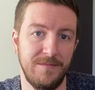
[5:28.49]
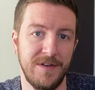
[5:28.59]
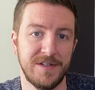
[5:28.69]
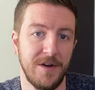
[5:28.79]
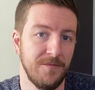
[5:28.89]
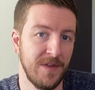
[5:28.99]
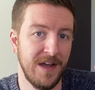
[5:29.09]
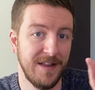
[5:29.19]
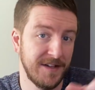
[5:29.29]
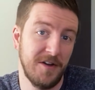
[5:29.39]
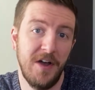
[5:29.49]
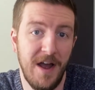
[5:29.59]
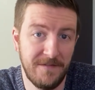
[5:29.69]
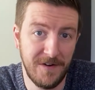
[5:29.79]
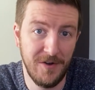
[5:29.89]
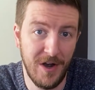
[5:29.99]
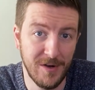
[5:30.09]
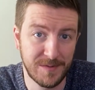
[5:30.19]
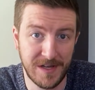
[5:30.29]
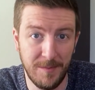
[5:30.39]
So that's all I have for you. I
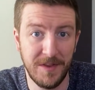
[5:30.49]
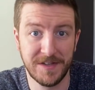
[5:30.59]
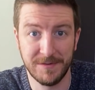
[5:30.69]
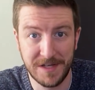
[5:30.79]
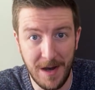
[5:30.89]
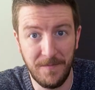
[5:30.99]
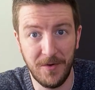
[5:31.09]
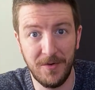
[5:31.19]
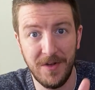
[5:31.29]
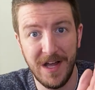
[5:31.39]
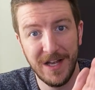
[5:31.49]
hope some of this was helpful,